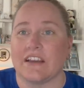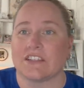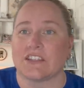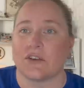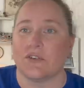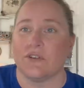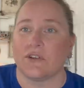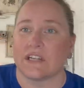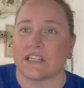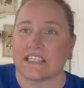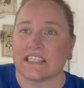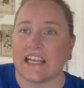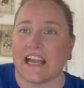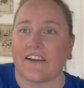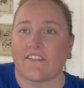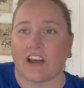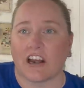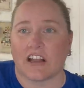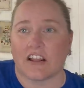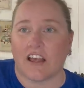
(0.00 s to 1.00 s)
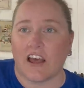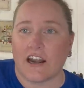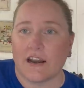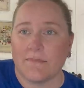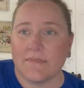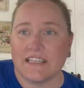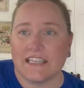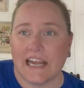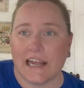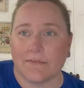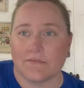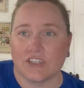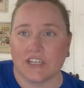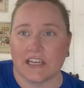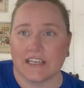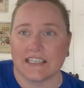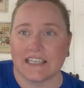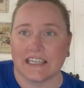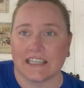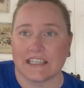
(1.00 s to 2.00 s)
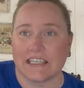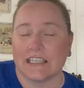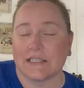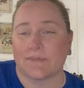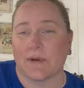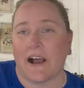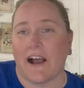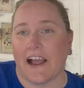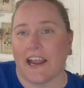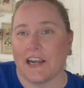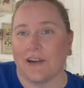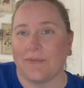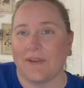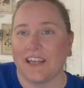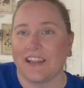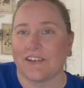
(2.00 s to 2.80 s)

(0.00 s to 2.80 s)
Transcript: So you can see I've got a lot of Madame Chantilly's behind me.